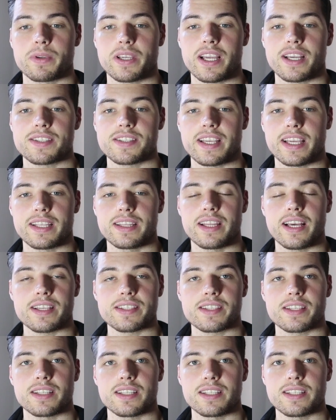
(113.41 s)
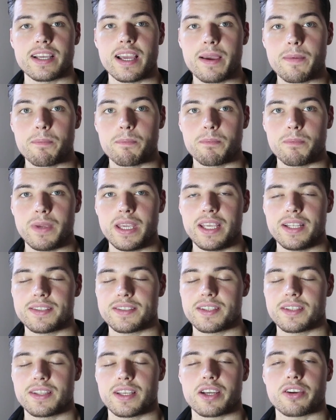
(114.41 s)
because it doesn't
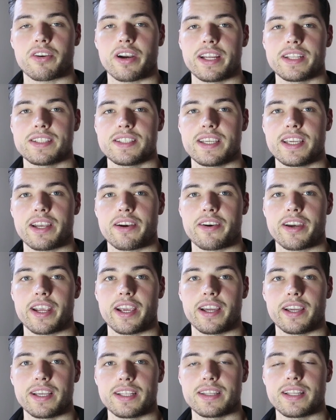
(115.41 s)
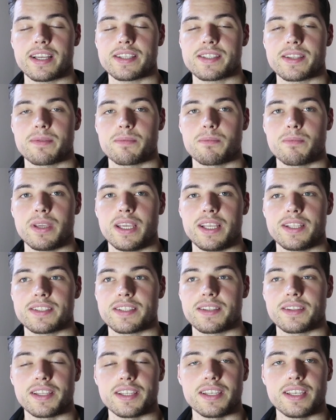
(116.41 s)
meet the criteria, it doesn't
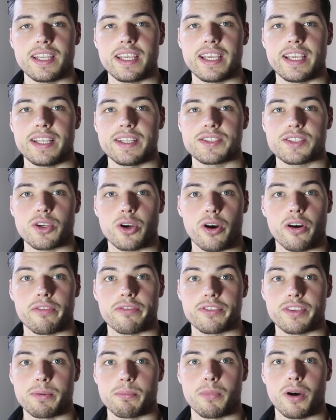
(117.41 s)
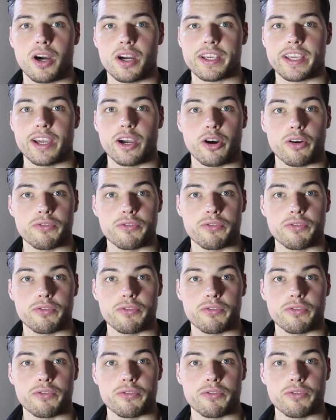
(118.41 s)
meet the needs of the market,